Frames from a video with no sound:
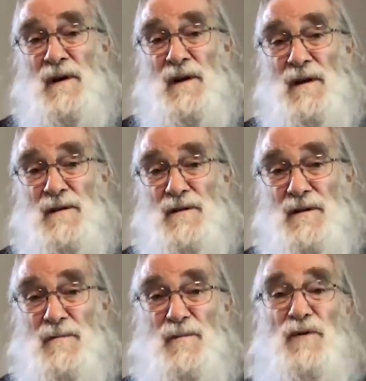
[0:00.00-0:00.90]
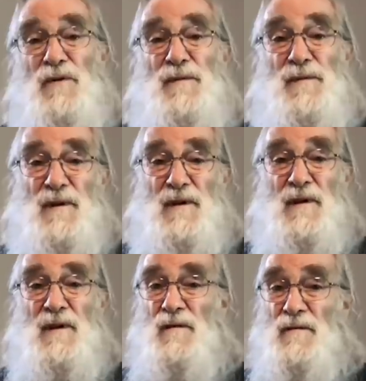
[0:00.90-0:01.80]
is proof that
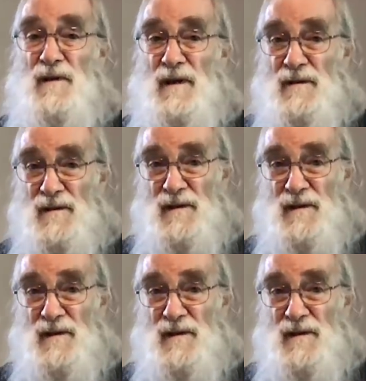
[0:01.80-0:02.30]
Hillary and the